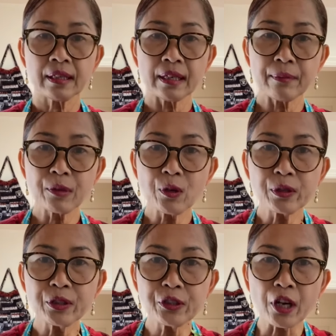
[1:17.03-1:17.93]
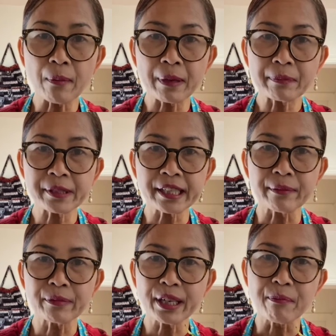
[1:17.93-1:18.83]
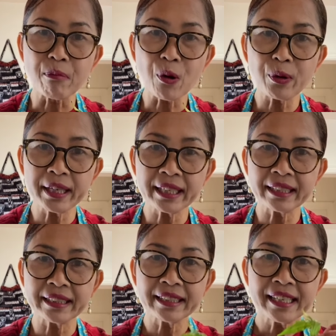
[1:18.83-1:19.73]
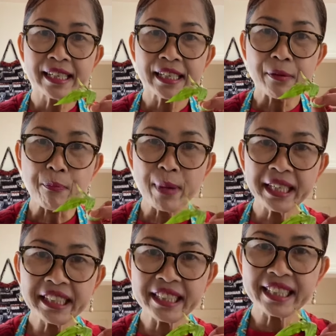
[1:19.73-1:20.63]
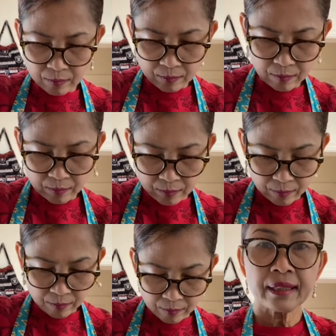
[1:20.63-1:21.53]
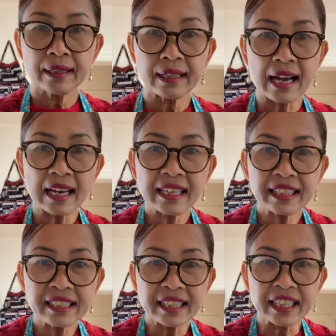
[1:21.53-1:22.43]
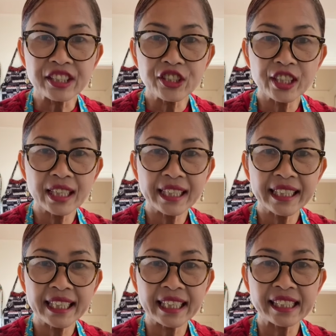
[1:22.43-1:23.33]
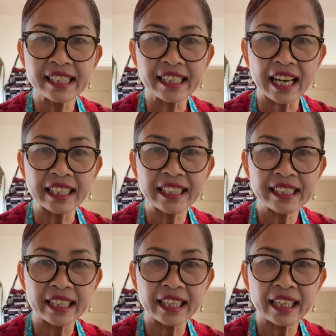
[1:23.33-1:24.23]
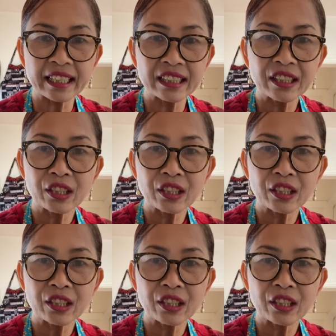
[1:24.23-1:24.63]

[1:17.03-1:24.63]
I'm going to chop up some Cambodian mint. Garlics and chili is nice and